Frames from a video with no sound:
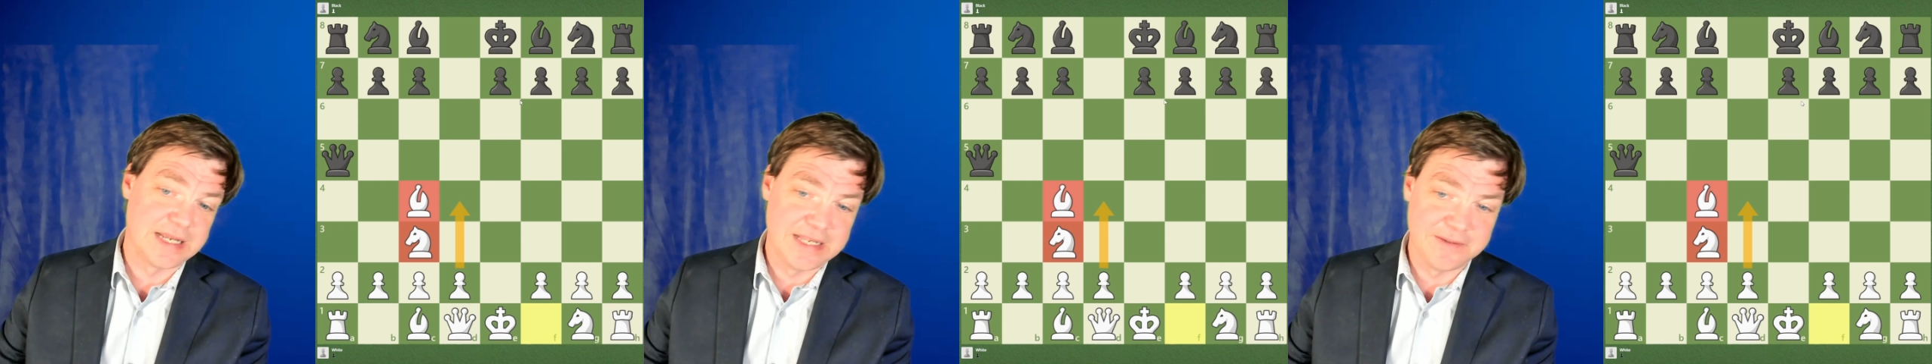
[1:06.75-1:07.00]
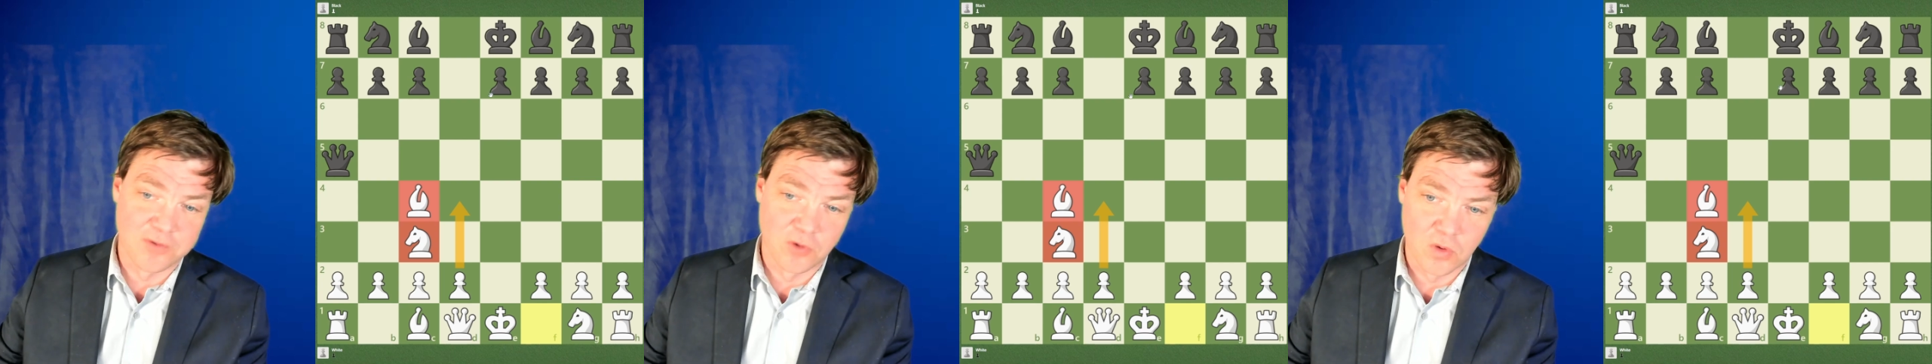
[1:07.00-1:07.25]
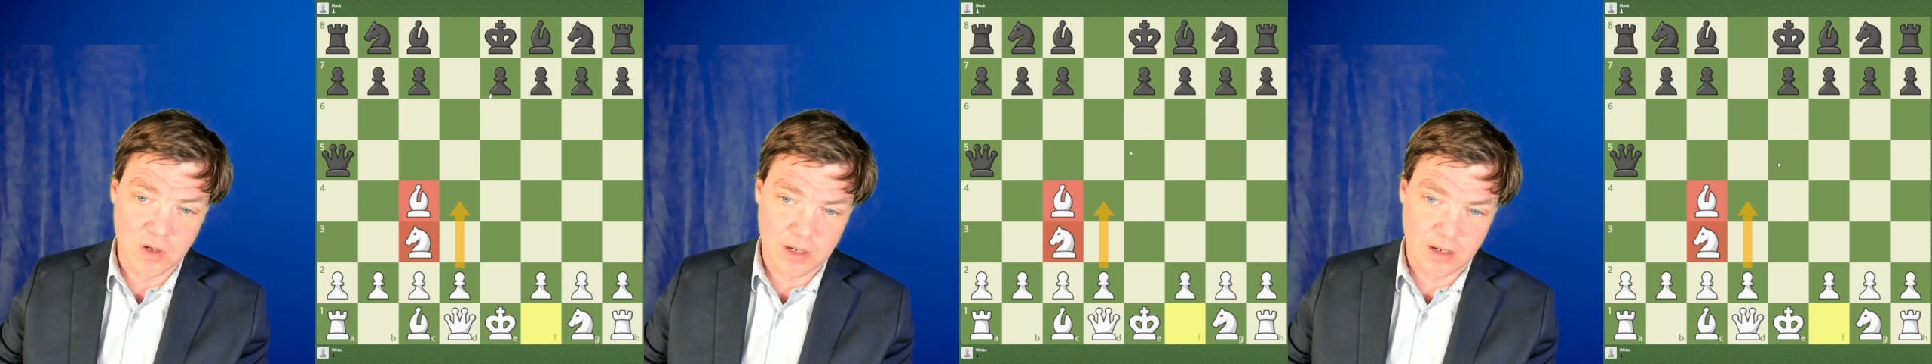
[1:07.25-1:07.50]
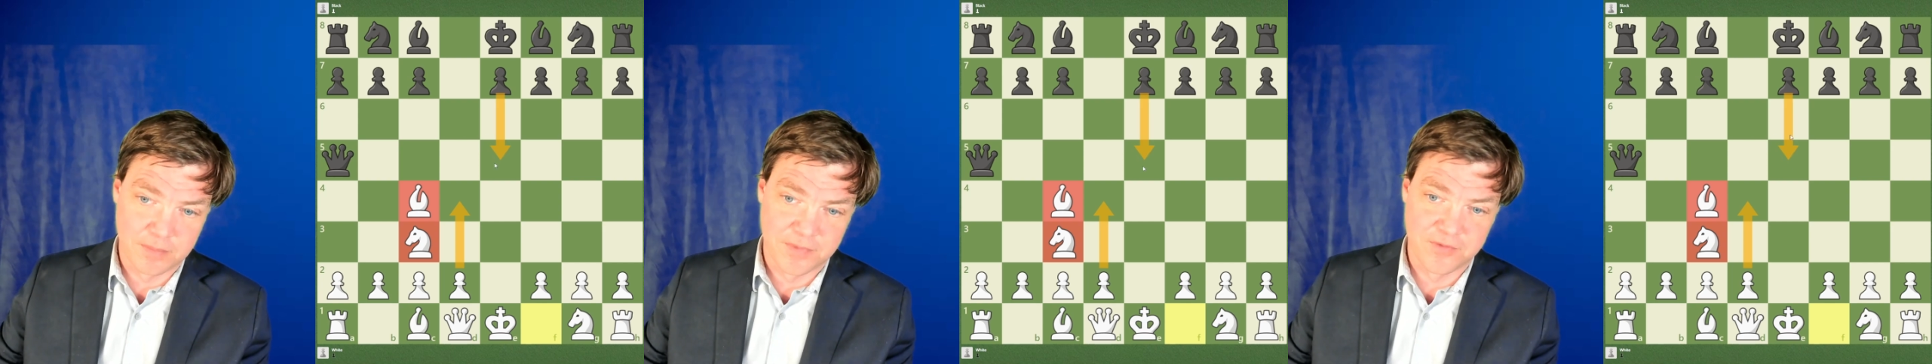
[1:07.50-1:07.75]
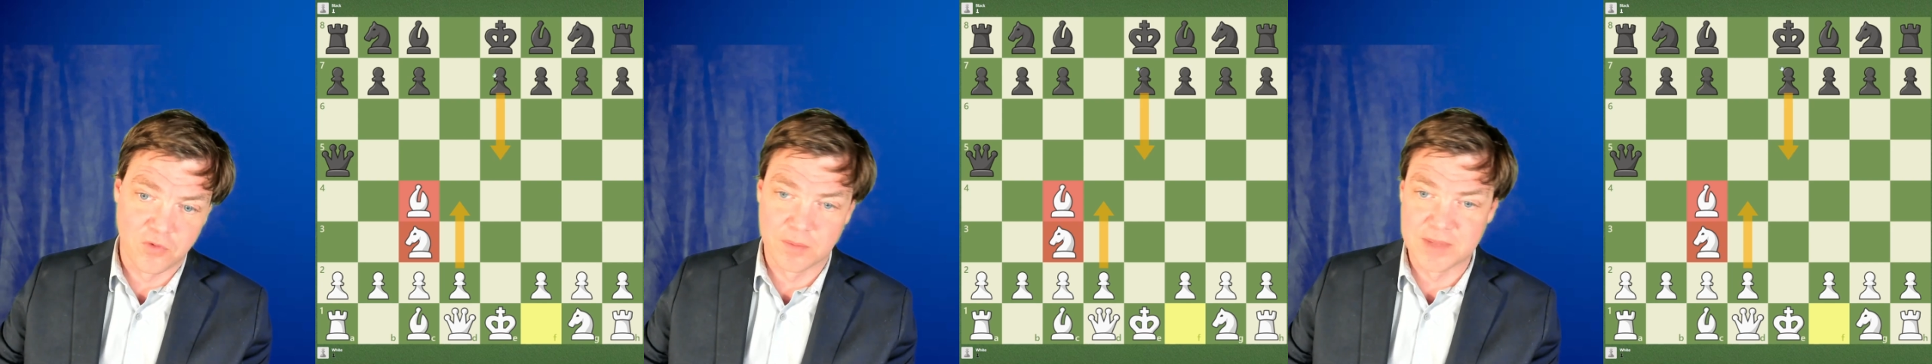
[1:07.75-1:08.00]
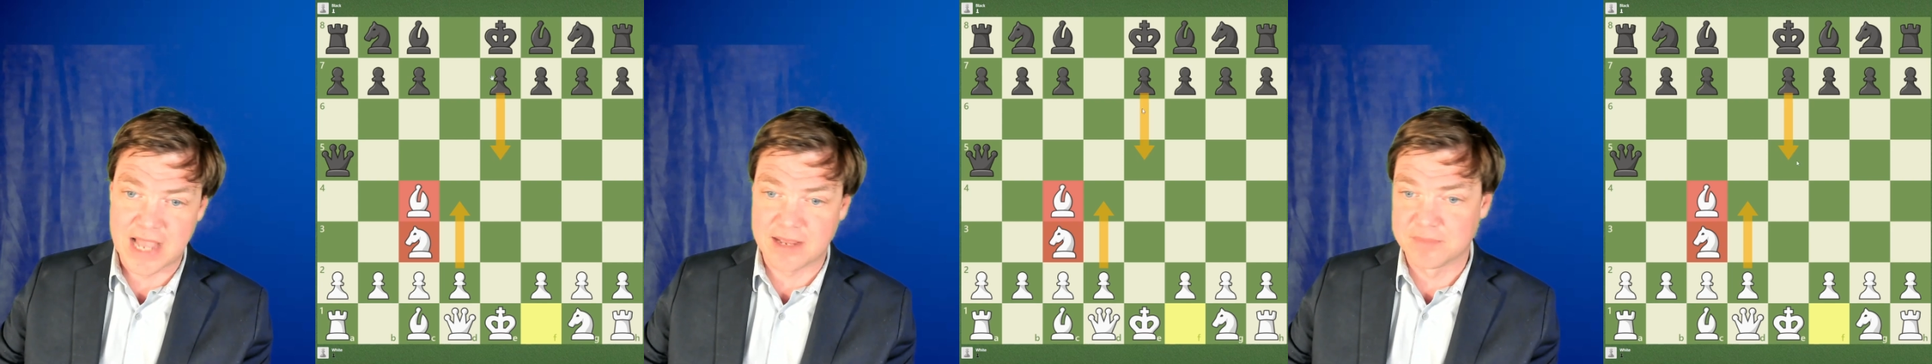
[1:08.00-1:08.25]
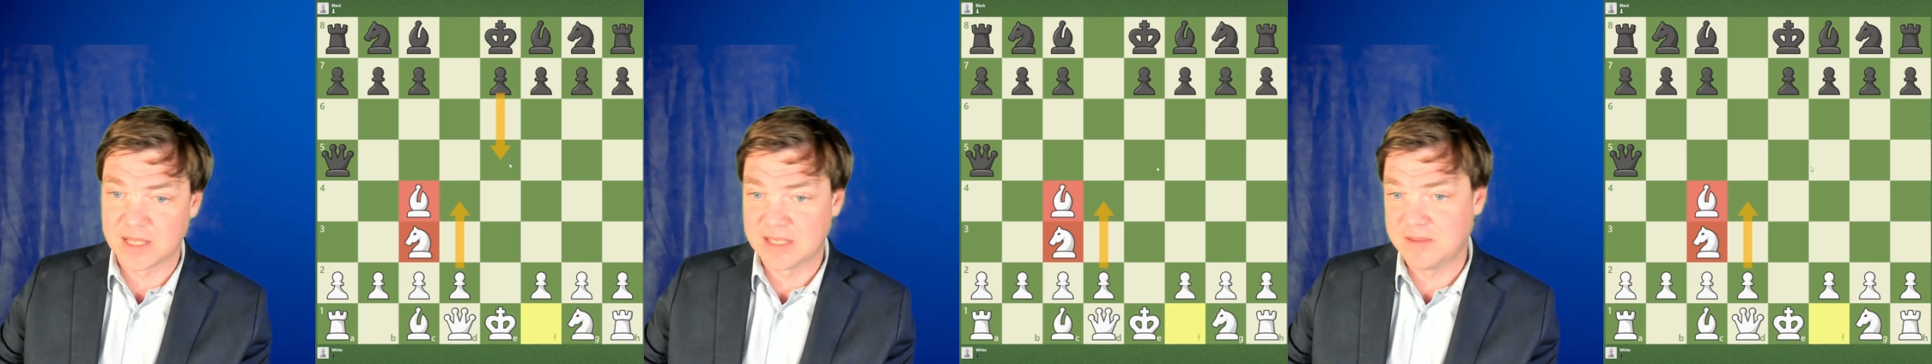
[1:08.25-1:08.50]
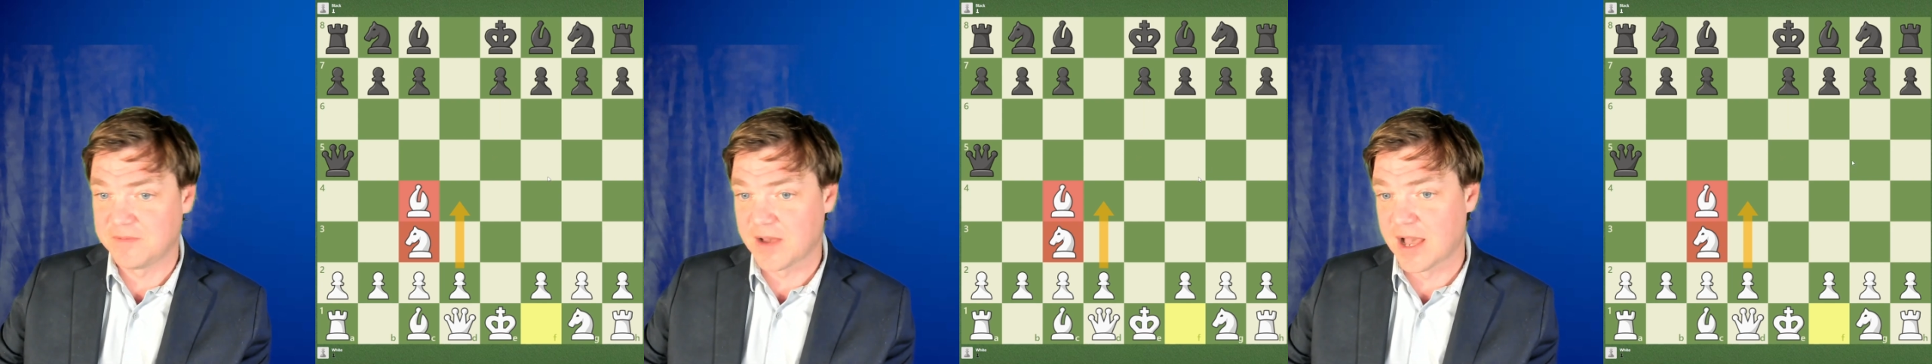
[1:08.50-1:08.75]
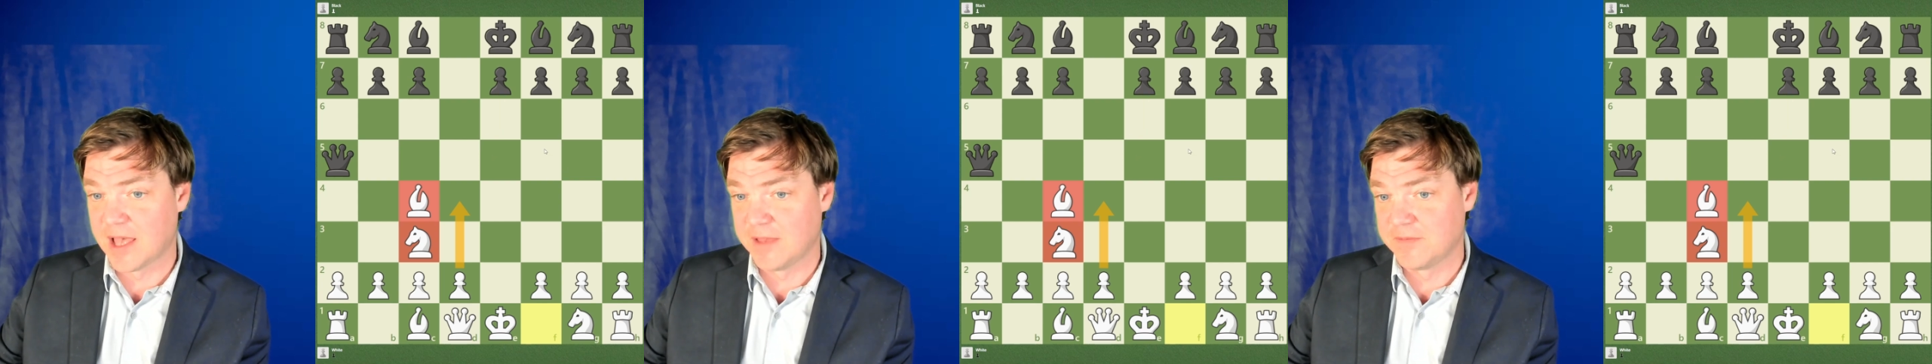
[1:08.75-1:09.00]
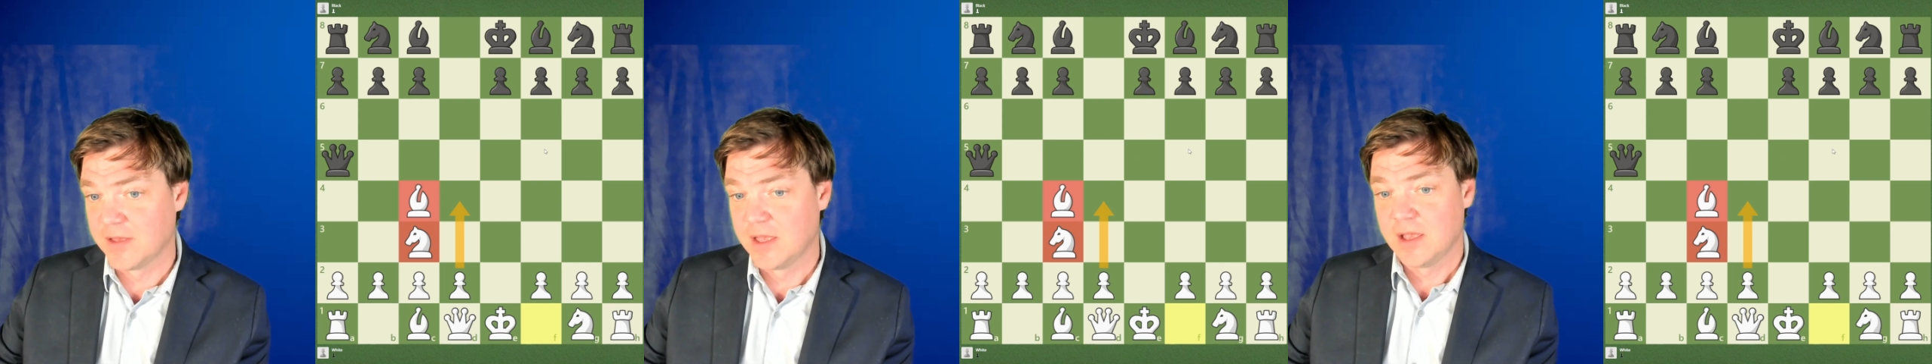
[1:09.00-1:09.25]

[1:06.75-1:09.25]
d4 before black can play e5.